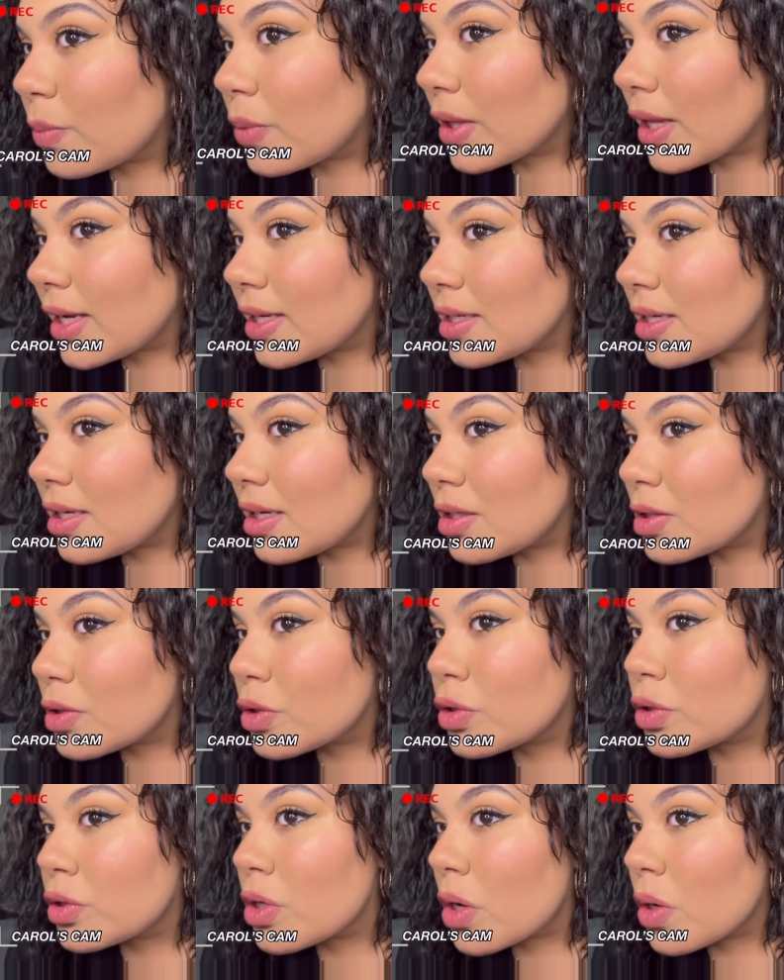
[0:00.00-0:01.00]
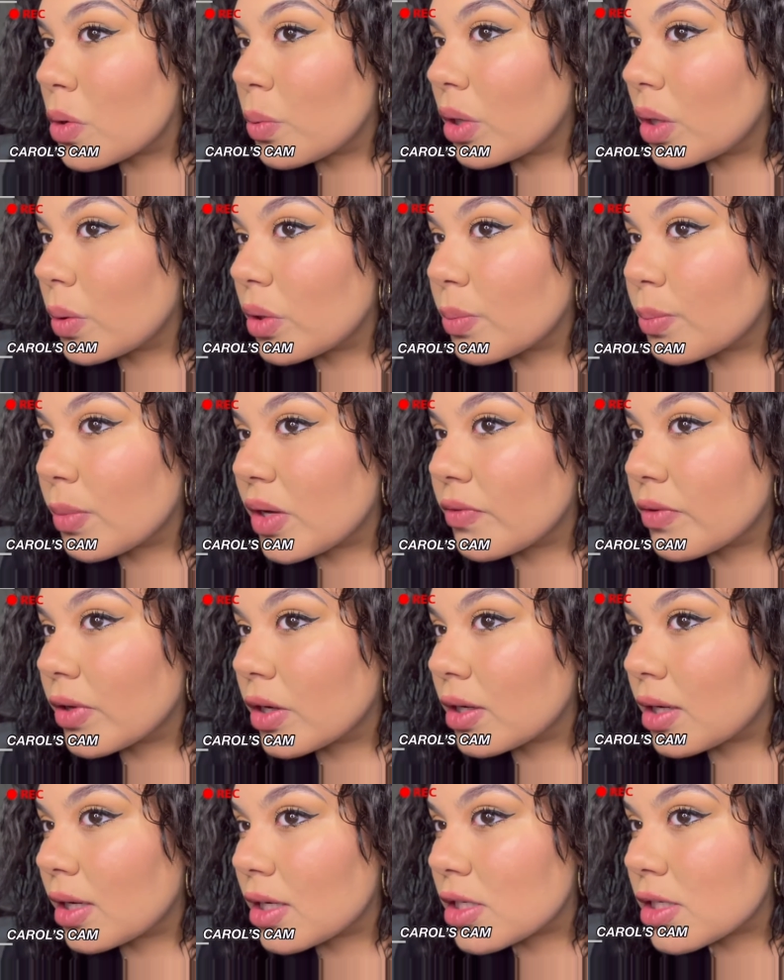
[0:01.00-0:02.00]
Blended in so well with my
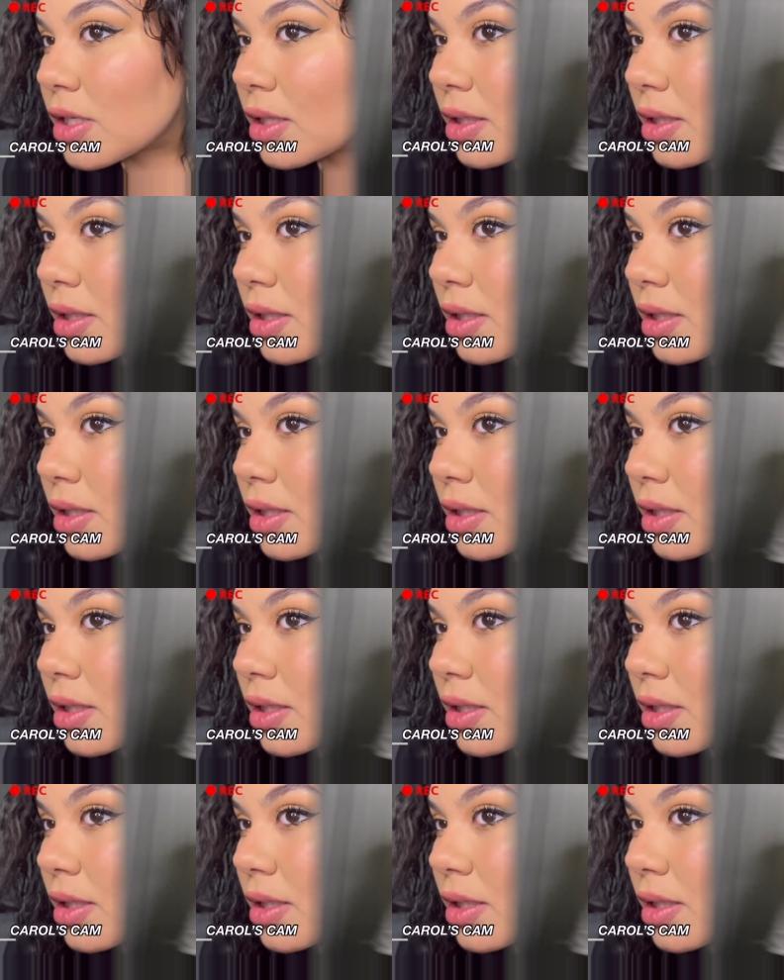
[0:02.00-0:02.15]
foundation.